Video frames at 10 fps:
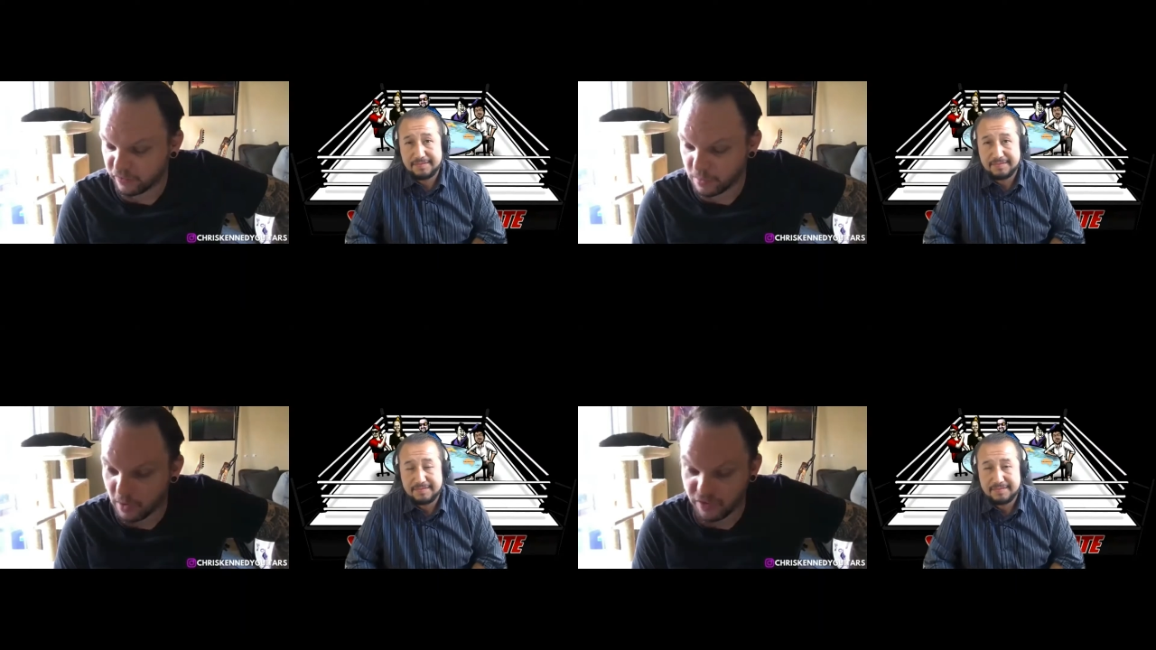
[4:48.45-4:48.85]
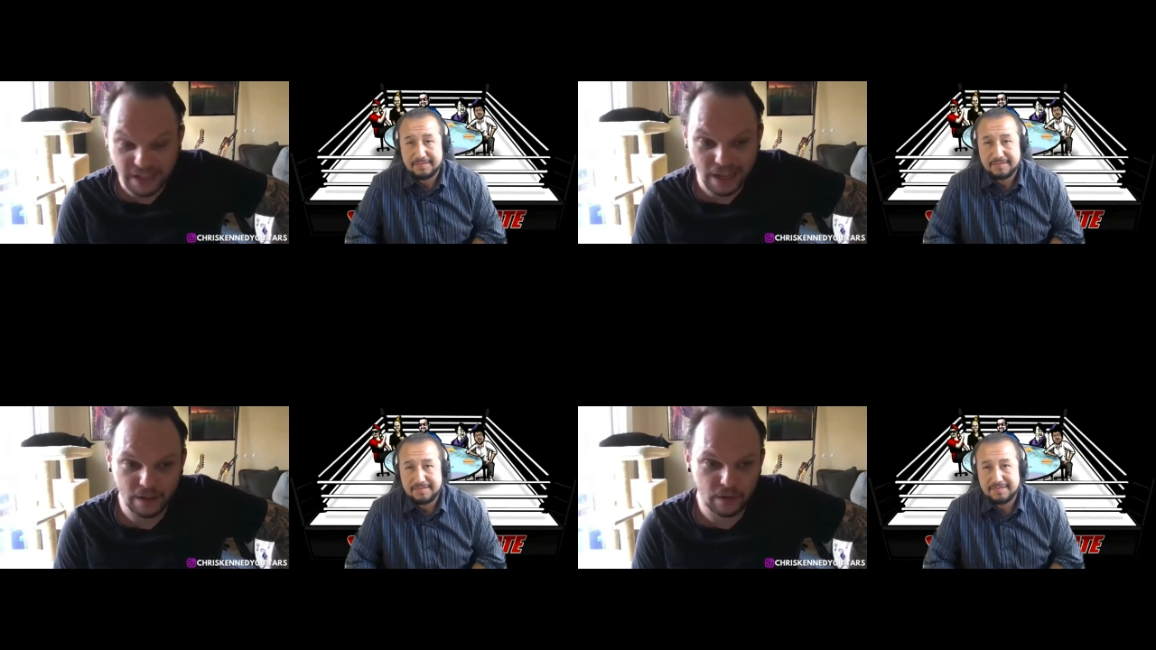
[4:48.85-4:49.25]
Speaker 1: from all
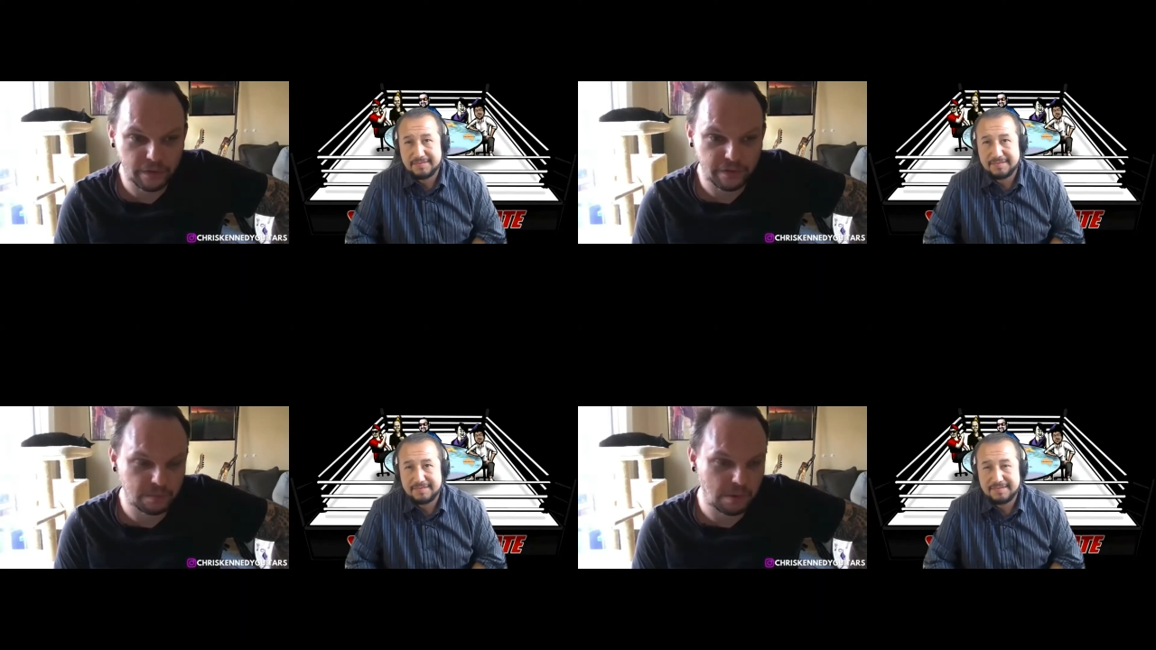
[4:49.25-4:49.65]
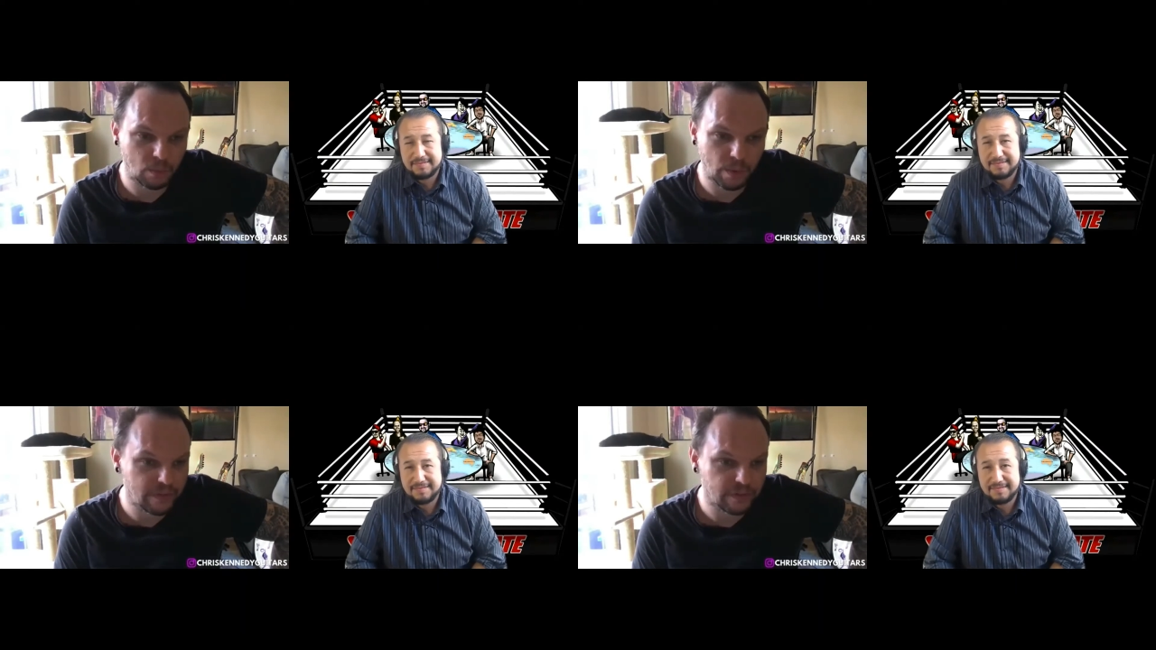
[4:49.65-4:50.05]
styles, from all
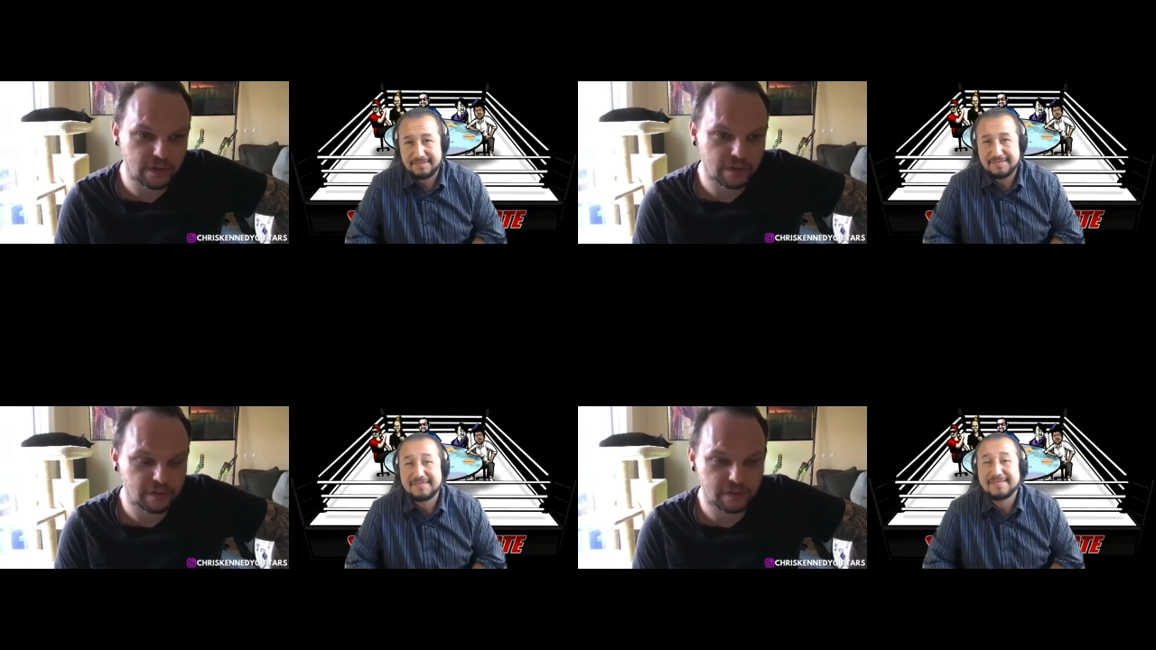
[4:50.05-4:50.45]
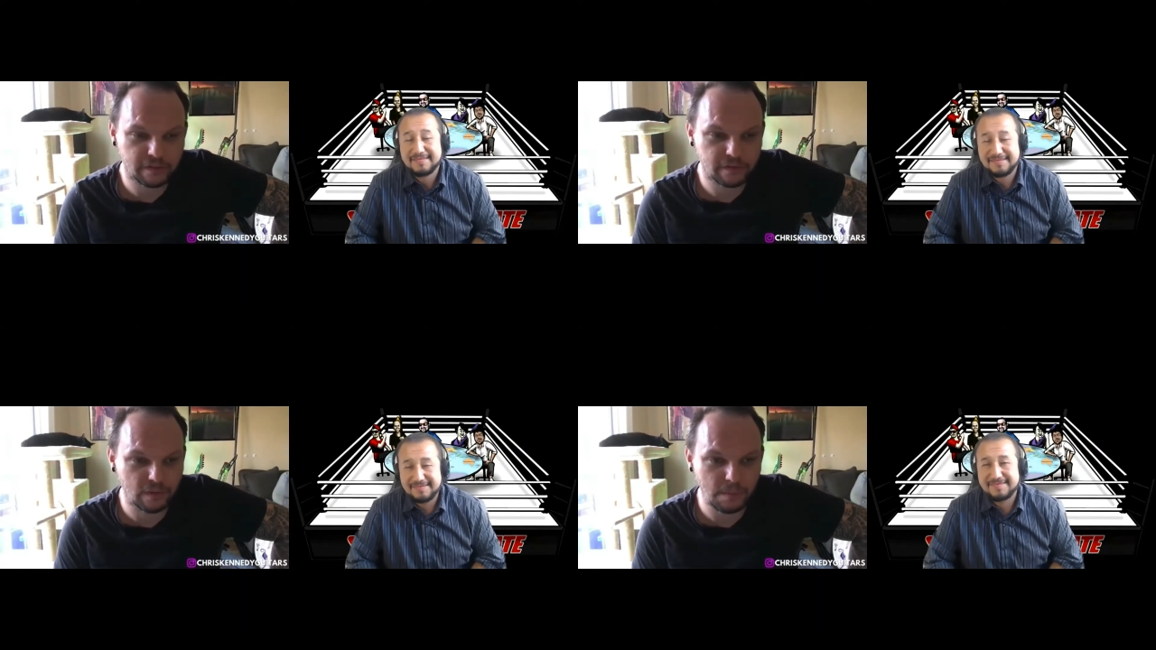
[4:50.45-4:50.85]

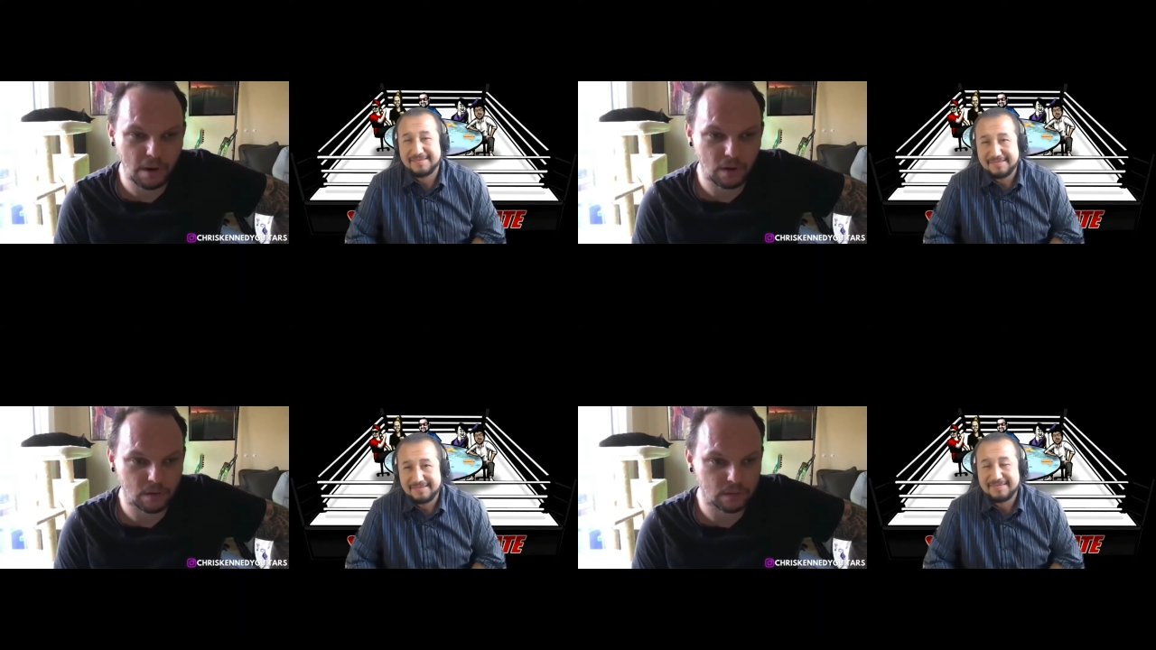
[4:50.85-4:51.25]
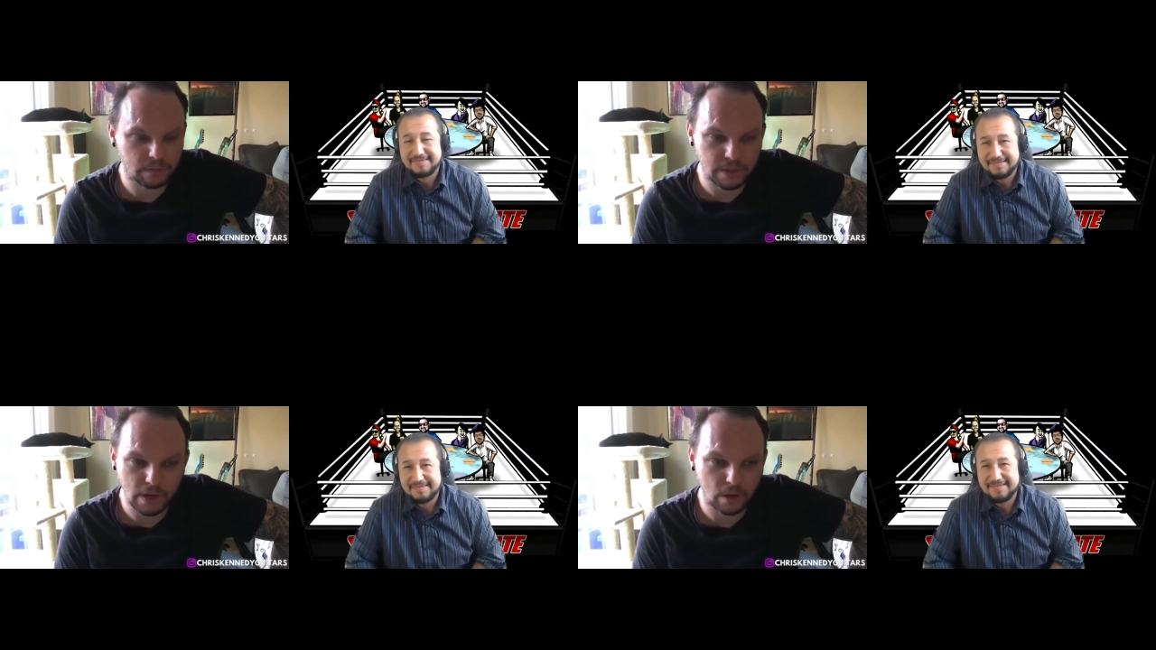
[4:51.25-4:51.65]
races, from all,
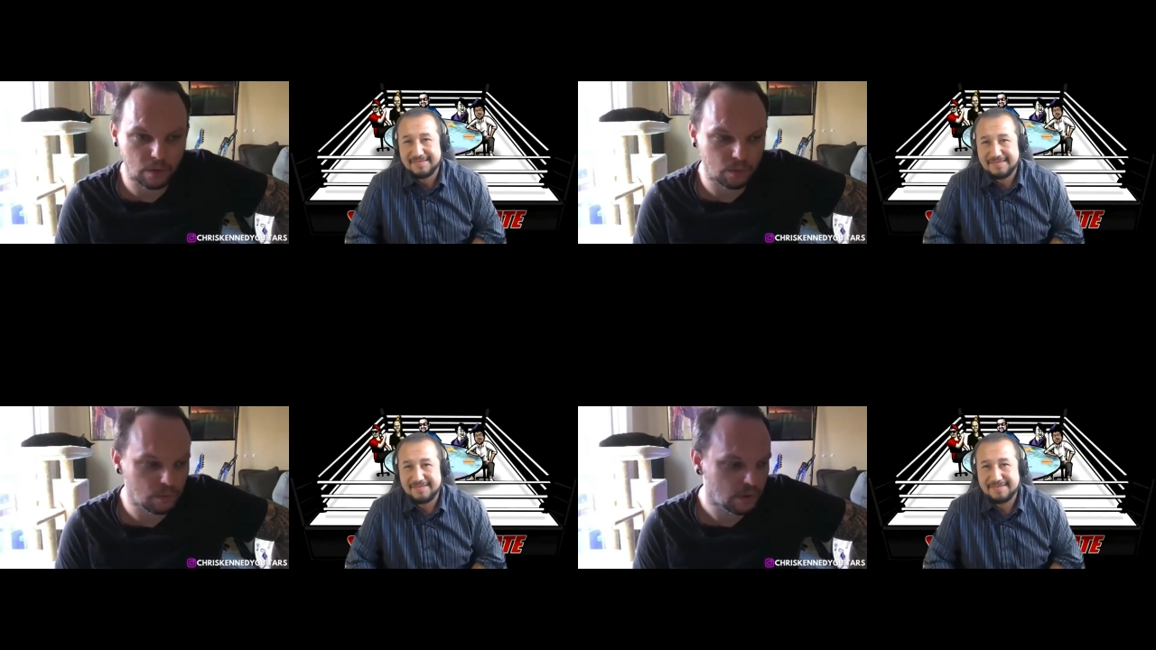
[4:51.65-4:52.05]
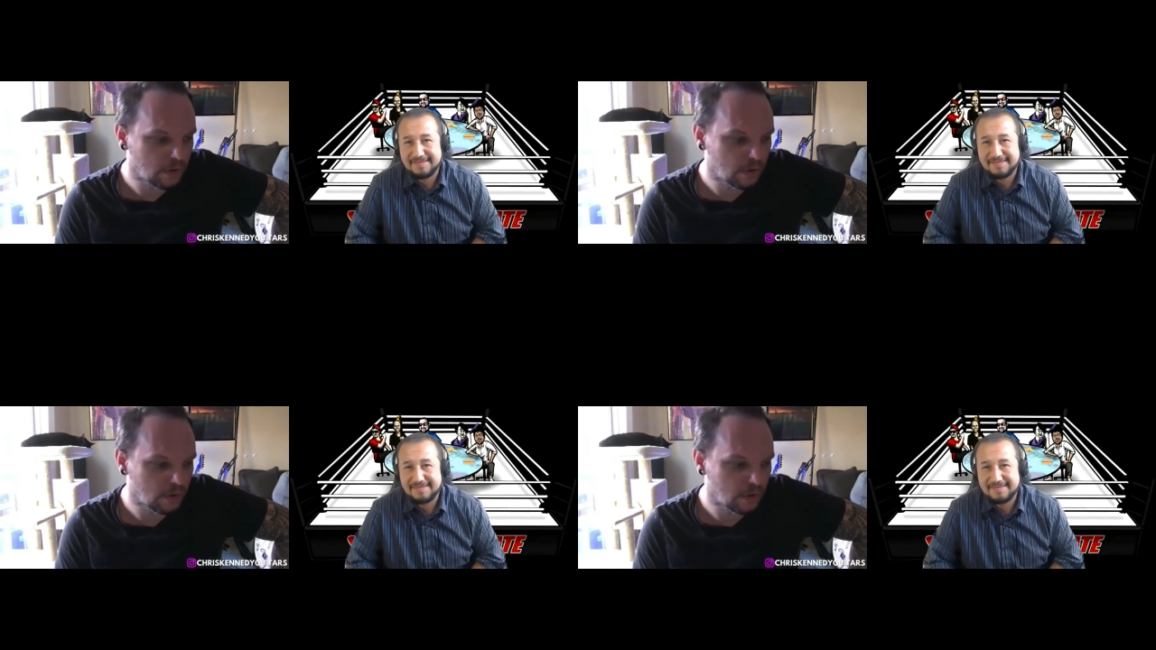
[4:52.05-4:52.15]
you know,